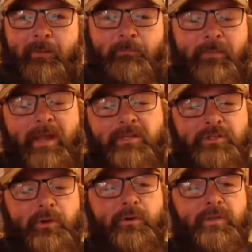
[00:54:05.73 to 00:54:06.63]
Make
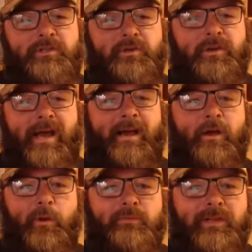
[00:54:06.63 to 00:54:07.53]
sure that you're not
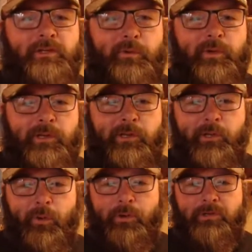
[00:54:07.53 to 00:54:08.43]
only doing
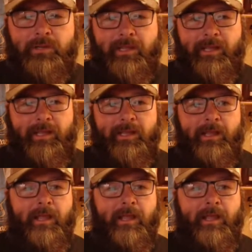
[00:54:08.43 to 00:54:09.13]
your gig,